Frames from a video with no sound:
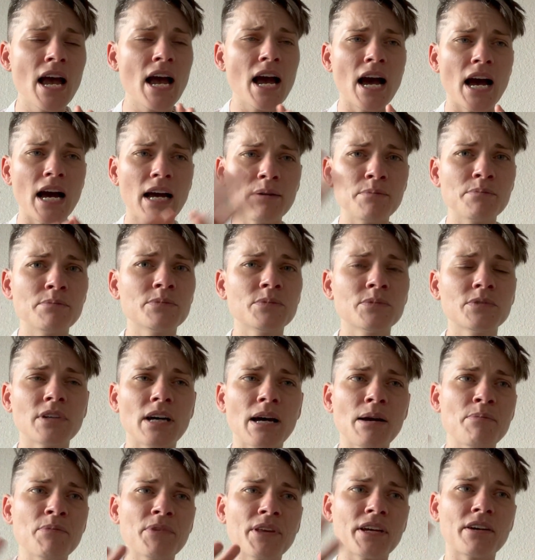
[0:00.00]
I'm
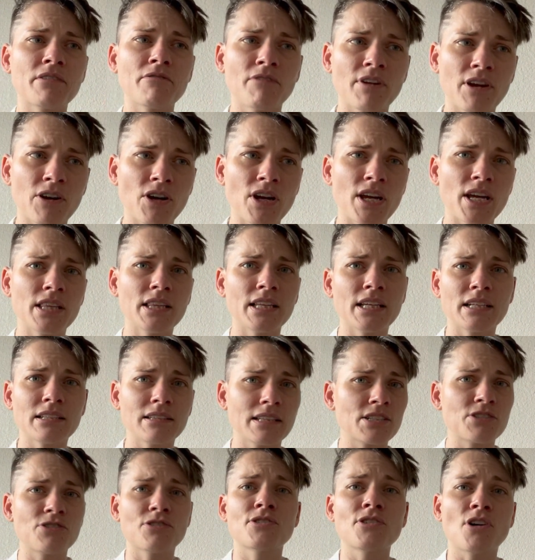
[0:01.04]
like a very, like,
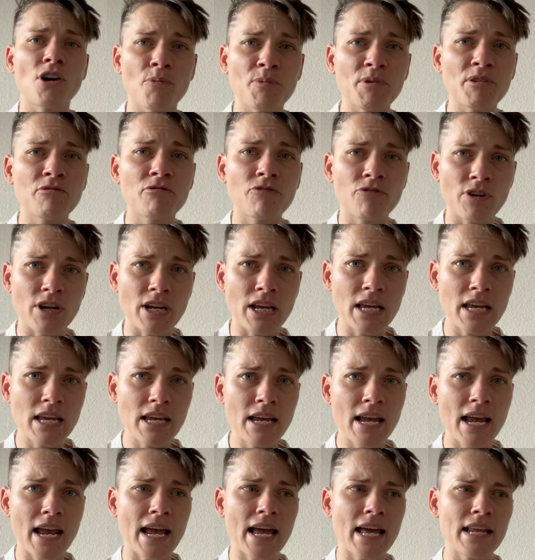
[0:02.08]
let's just all be
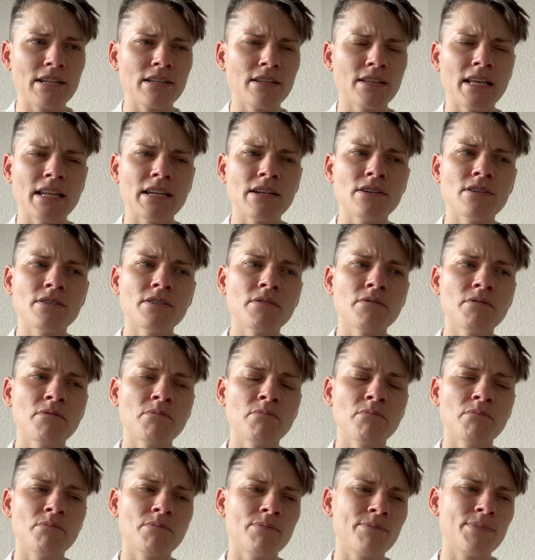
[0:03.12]
free. And then
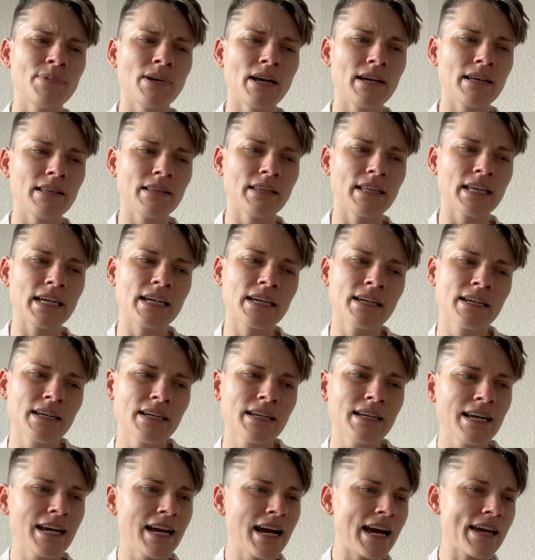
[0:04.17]
I
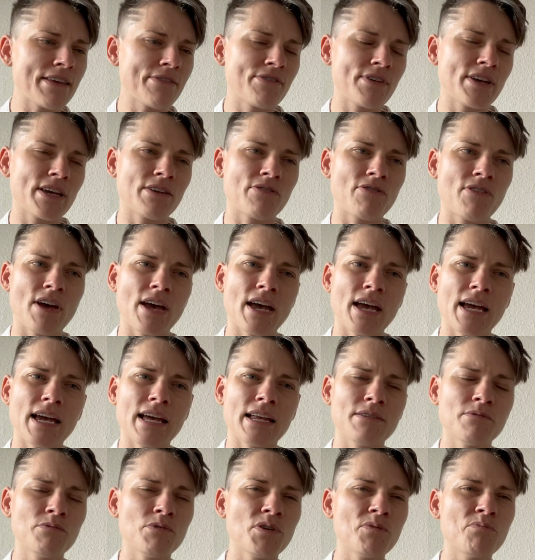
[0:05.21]
I think
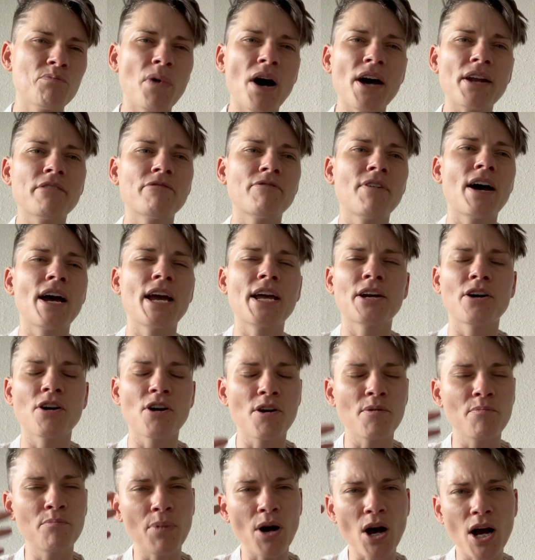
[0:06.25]
that modifying
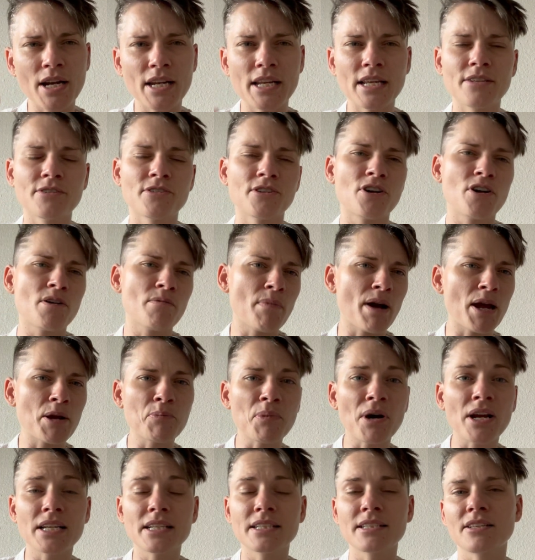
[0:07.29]
our bodies and our
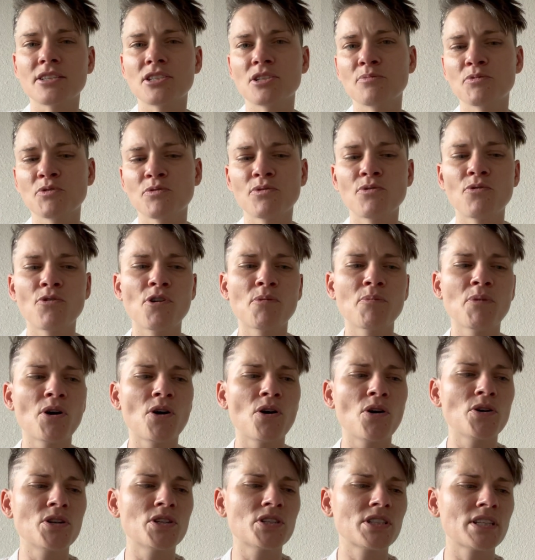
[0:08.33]
mind-body systems with
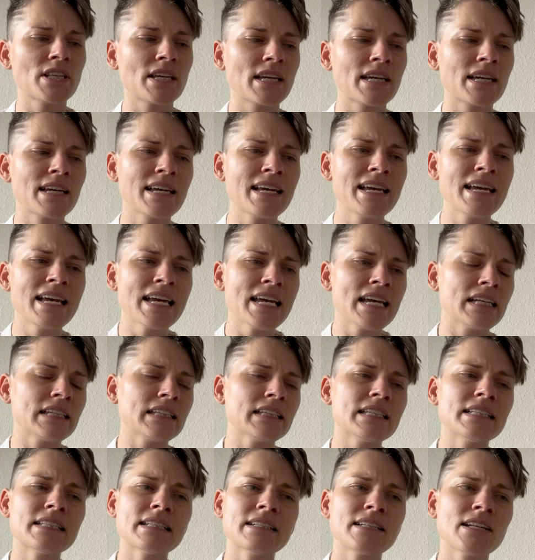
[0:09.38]
hormones, like at
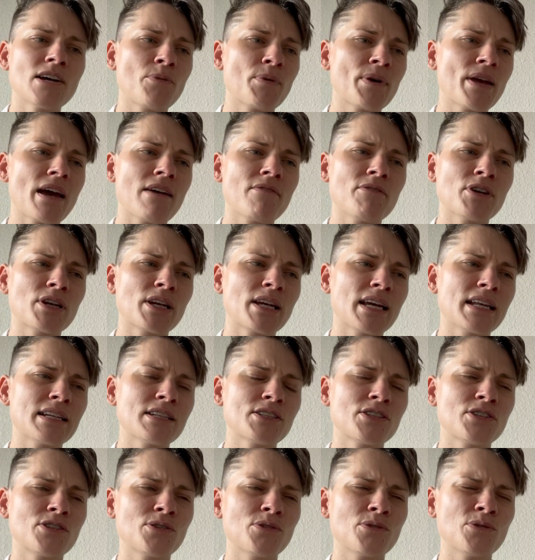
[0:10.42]
least until we ever get
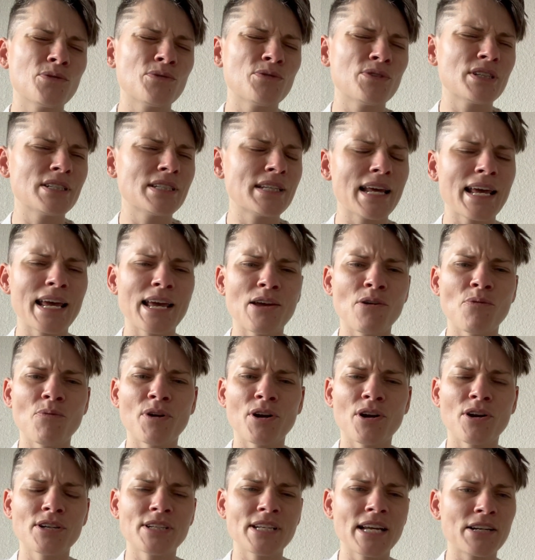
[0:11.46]
to the day when
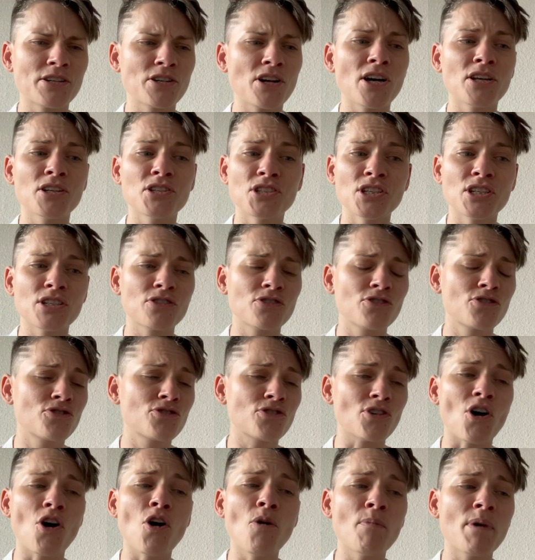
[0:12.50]
our technology is
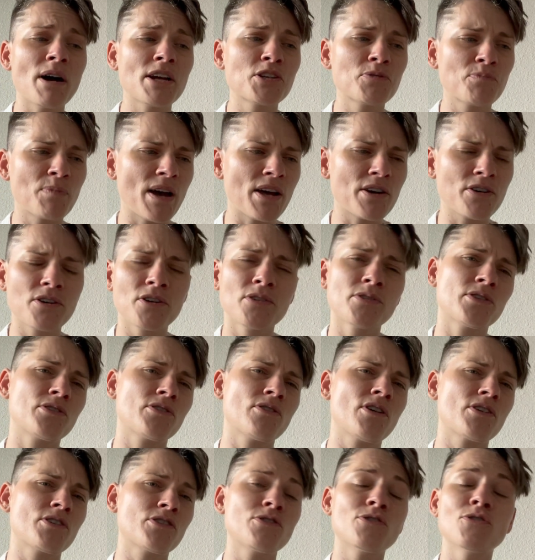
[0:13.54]
so much better that there
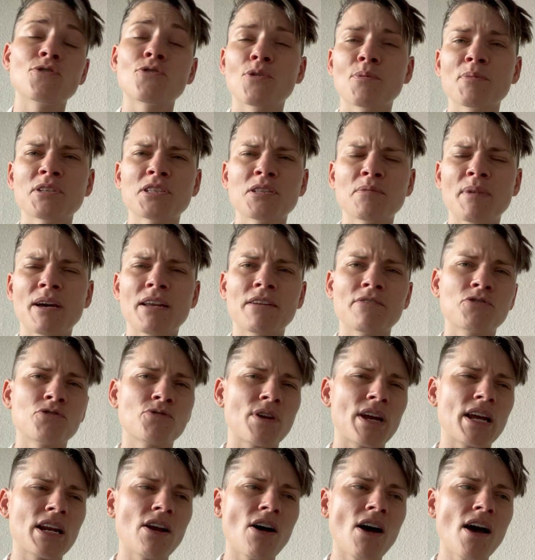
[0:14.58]
aren't an enormous amount of
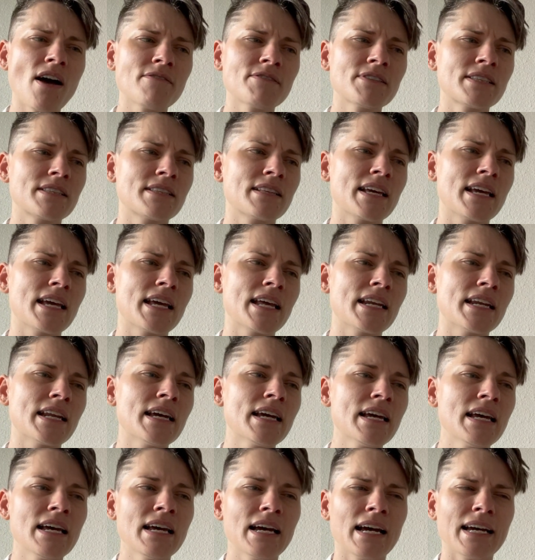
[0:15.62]
trade-offs, then
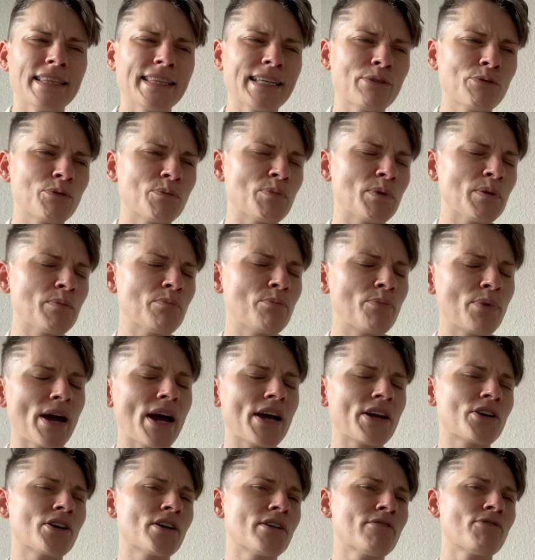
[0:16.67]
I think it would be
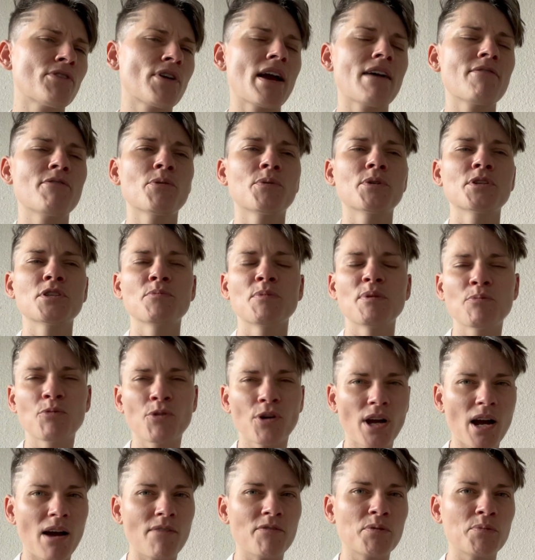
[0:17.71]
better for everyone to be more
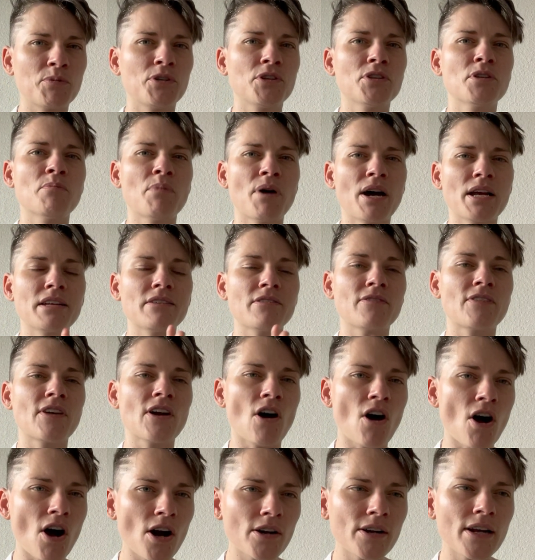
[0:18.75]
comfortable in the body that they
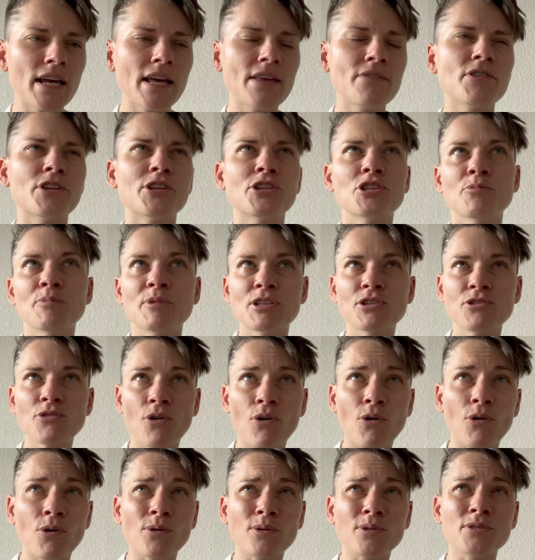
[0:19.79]
are in than to be
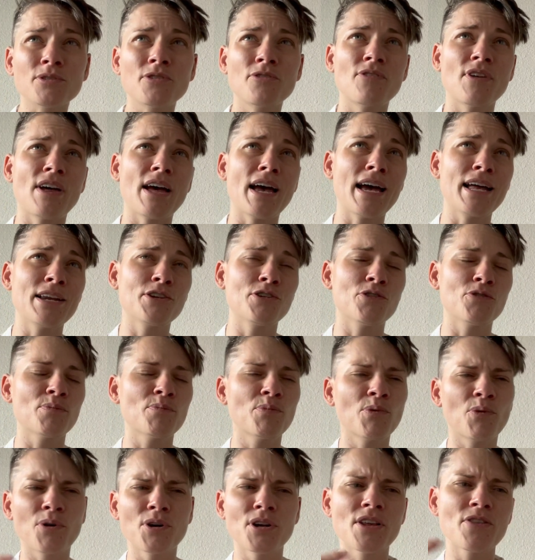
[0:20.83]
told that you're
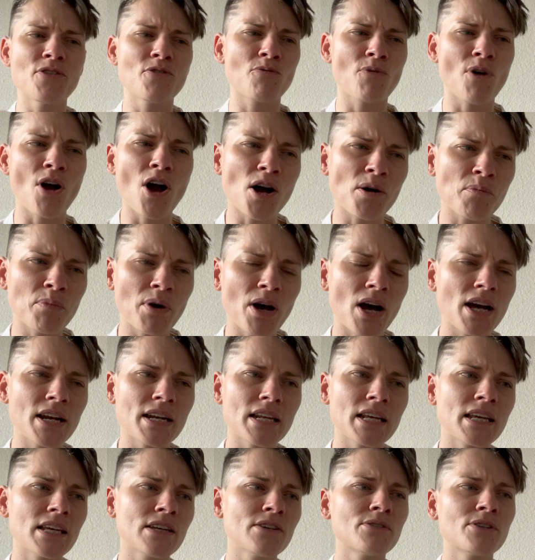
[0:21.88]
born in the wrong
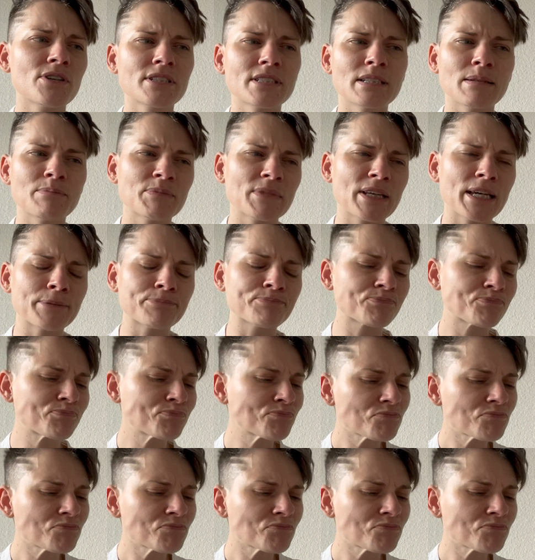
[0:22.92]
body or something